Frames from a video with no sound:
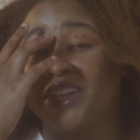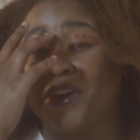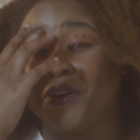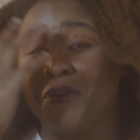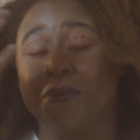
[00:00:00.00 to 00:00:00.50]

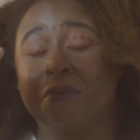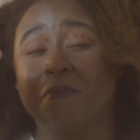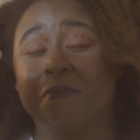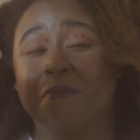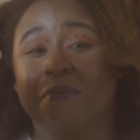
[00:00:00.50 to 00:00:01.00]
So
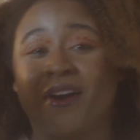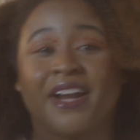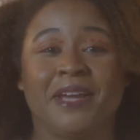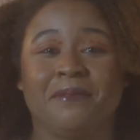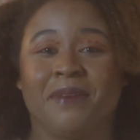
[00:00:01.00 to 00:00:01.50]

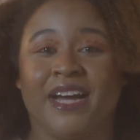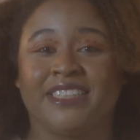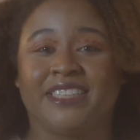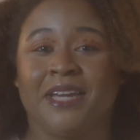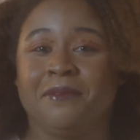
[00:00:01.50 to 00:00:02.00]
pretty
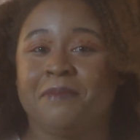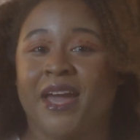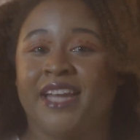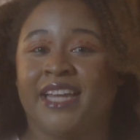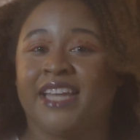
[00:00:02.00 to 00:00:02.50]
much he
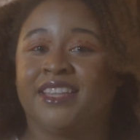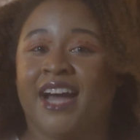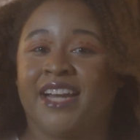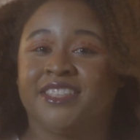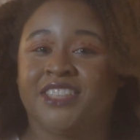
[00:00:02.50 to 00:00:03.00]
made a
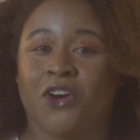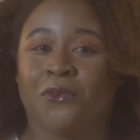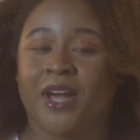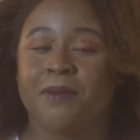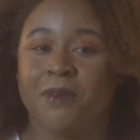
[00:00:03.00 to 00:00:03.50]
Lana Del
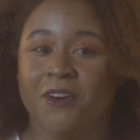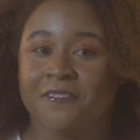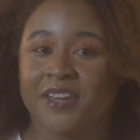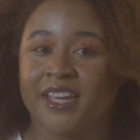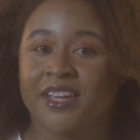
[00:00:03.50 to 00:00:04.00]
Rey
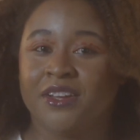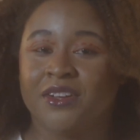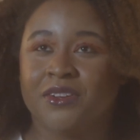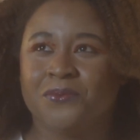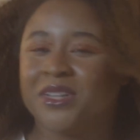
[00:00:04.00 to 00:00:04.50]
movie
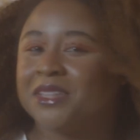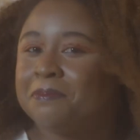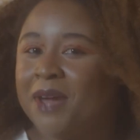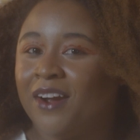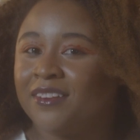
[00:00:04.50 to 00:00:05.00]
with
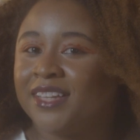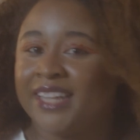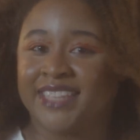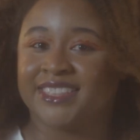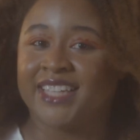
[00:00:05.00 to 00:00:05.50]
Marilyn
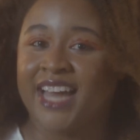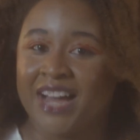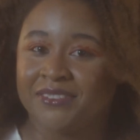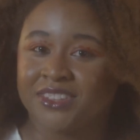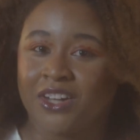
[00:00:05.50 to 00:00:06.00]
as the
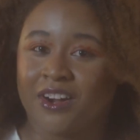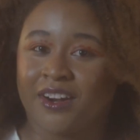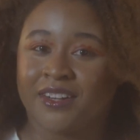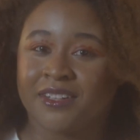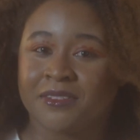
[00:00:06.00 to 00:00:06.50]

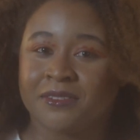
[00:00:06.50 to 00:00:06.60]
avatar.